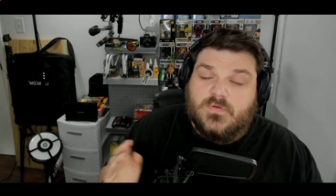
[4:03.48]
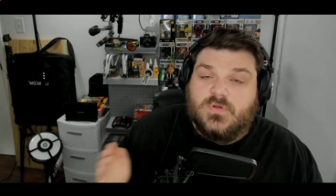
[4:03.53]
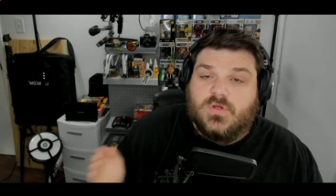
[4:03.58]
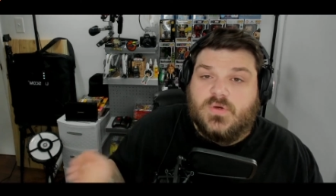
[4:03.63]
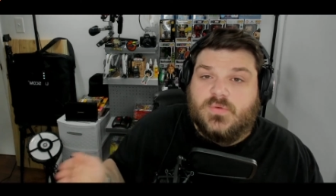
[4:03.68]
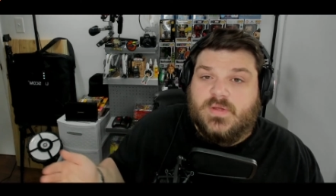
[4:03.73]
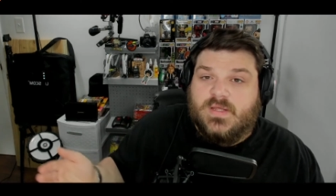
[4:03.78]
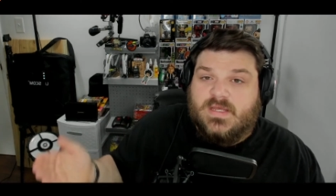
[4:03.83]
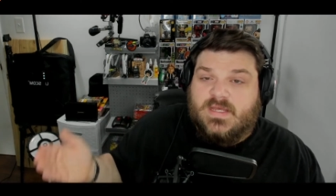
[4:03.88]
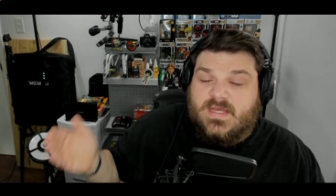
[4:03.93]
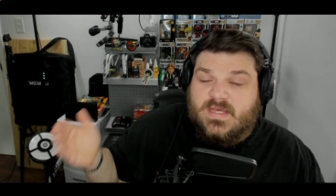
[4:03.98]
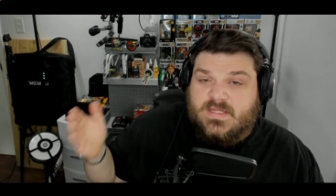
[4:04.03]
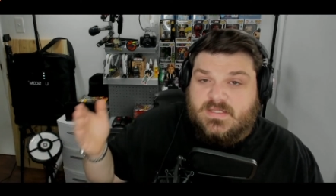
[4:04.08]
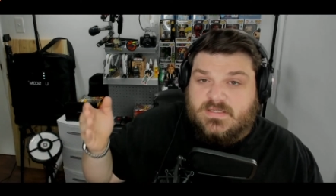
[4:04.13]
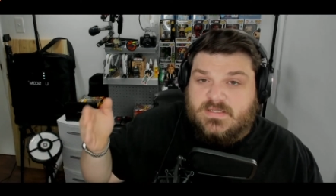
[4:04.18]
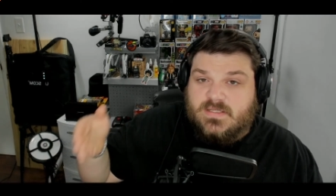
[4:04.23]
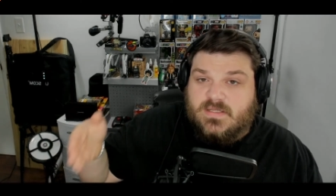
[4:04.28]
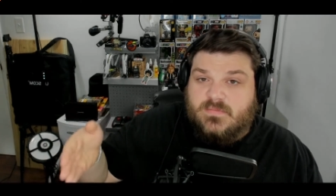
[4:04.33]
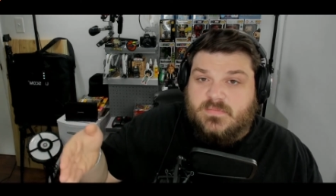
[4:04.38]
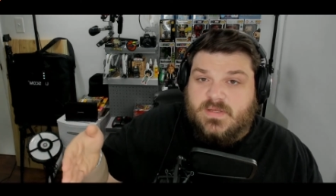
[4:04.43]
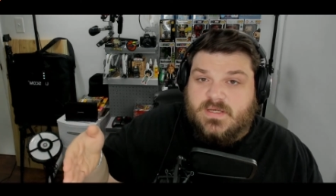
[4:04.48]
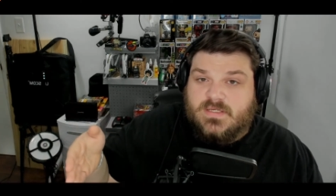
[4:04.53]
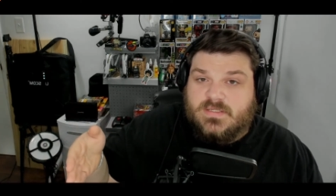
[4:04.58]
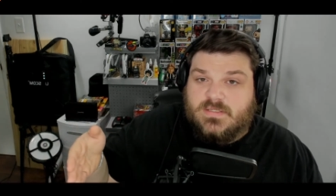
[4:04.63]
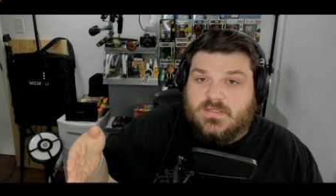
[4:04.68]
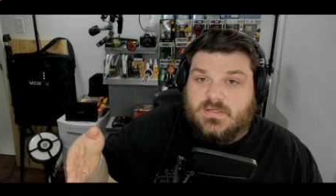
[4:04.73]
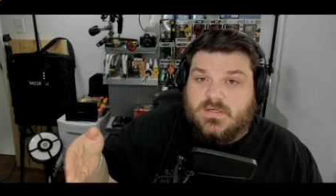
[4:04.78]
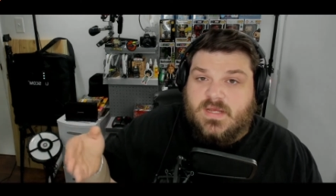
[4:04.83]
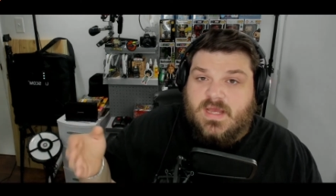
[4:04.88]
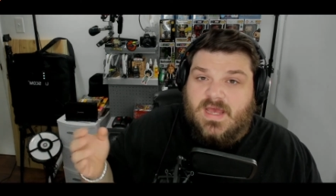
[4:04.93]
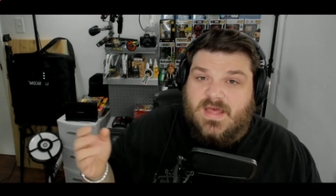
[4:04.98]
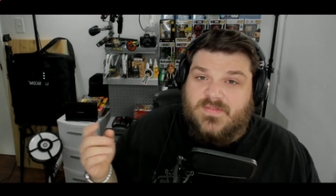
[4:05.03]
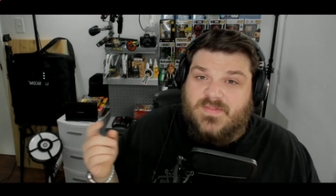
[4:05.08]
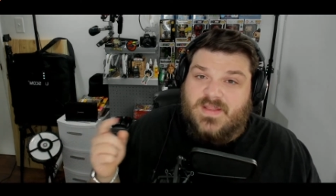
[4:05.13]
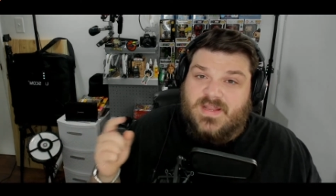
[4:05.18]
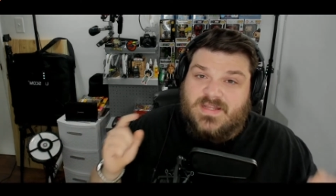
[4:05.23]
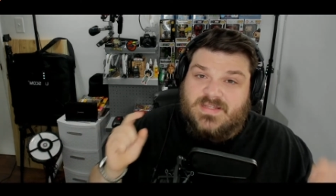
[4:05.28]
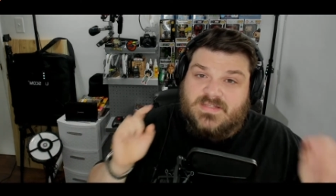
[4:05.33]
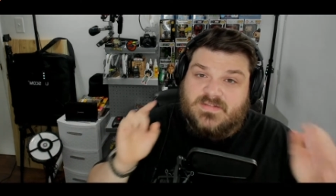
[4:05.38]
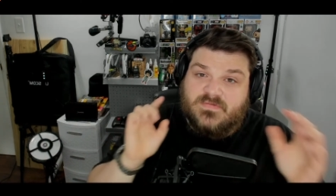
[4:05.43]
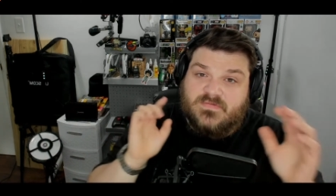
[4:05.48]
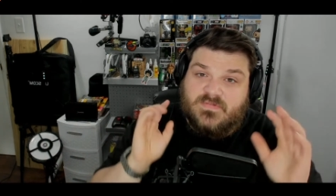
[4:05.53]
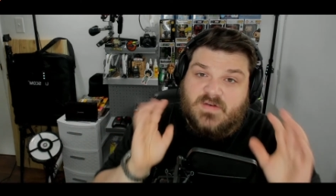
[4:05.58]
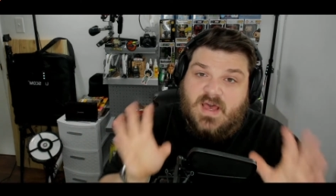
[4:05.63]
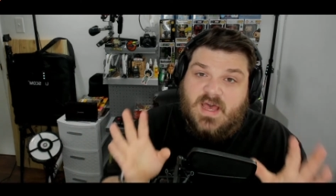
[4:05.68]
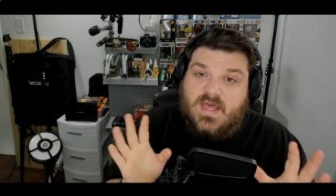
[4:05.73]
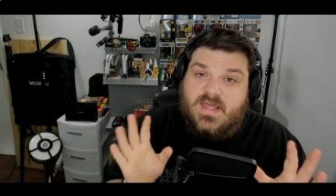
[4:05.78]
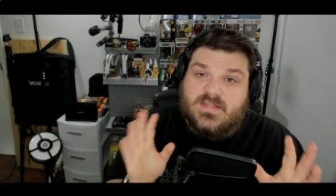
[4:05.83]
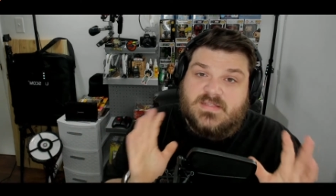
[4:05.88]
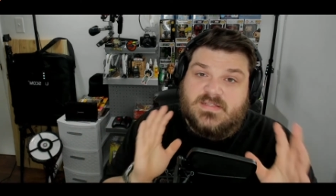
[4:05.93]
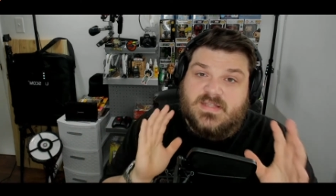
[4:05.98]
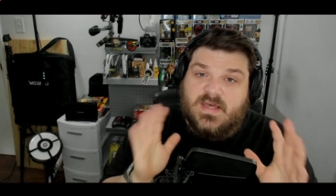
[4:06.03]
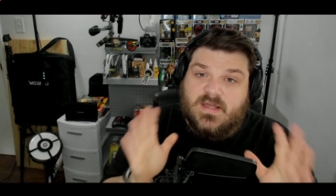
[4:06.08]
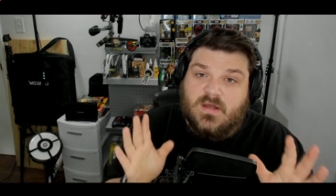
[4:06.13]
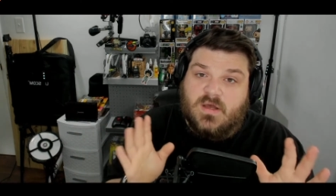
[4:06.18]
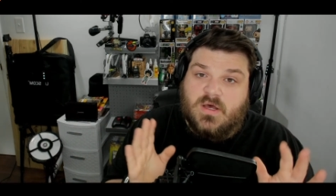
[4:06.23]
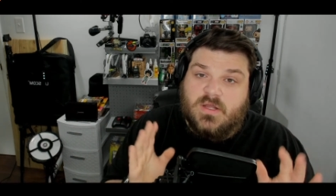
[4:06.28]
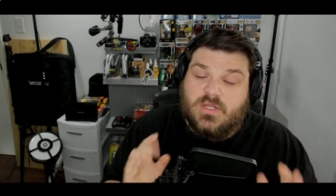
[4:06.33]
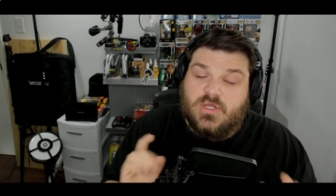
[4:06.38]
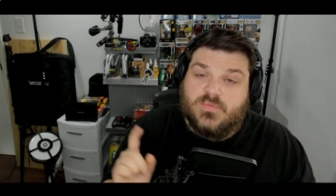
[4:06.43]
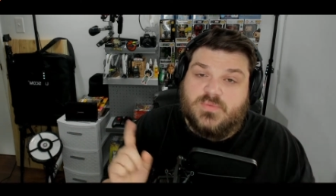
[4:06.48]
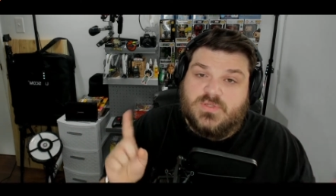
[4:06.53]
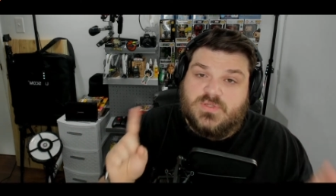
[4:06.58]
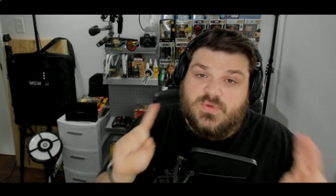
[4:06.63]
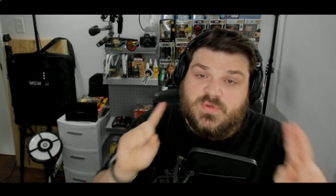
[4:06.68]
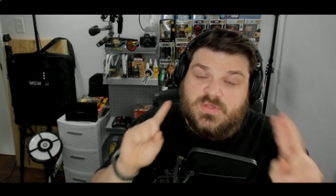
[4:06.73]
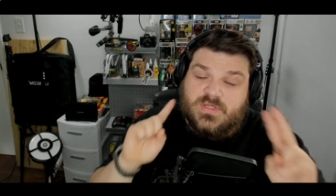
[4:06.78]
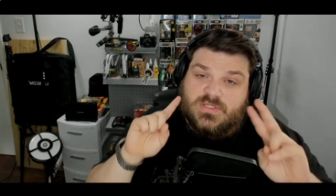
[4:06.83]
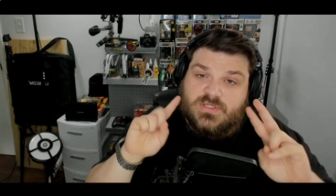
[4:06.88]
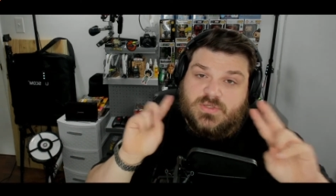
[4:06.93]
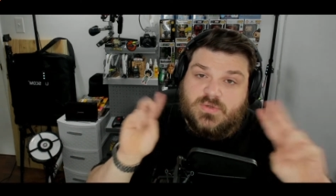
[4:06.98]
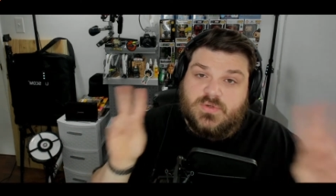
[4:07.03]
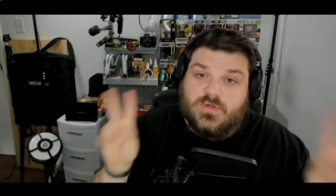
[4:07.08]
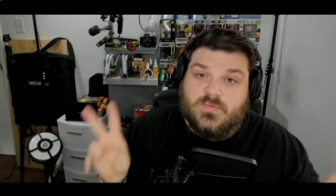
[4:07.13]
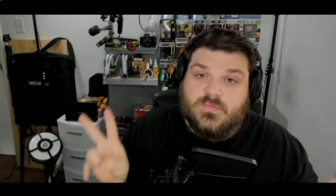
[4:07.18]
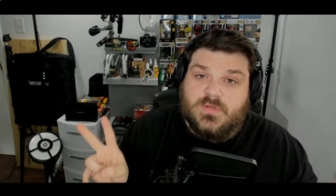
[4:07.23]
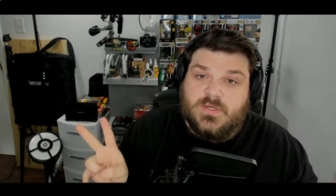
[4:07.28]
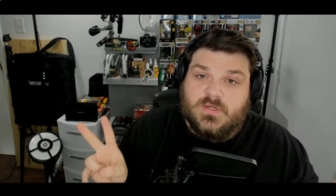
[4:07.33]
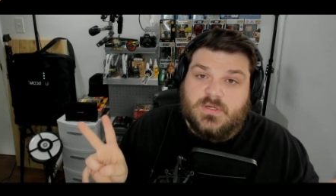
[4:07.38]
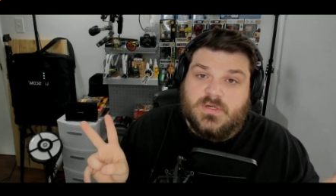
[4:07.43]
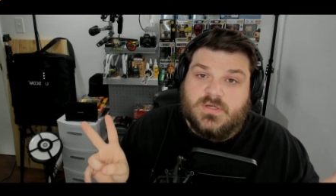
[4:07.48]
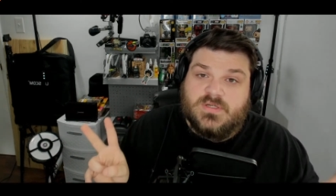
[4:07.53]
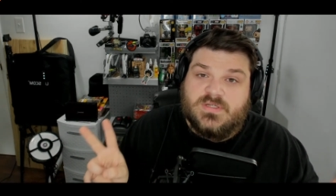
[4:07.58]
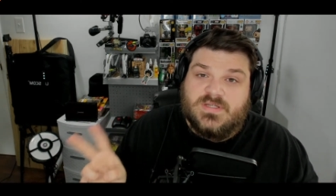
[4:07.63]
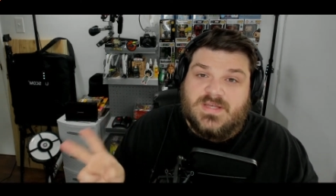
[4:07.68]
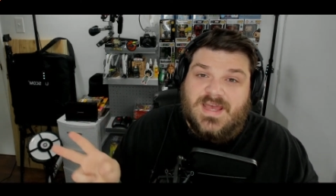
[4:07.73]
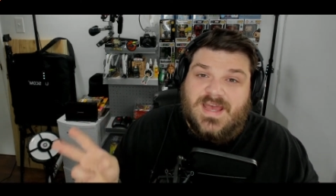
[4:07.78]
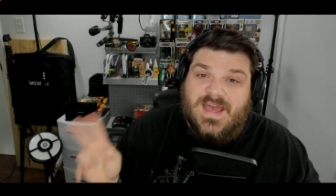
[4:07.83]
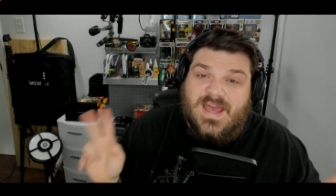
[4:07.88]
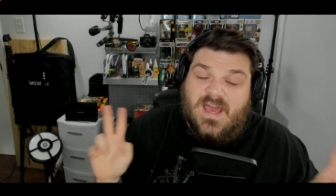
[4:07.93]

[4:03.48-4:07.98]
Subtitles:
going into the mixer, and then it divides that audio between the 2 computers,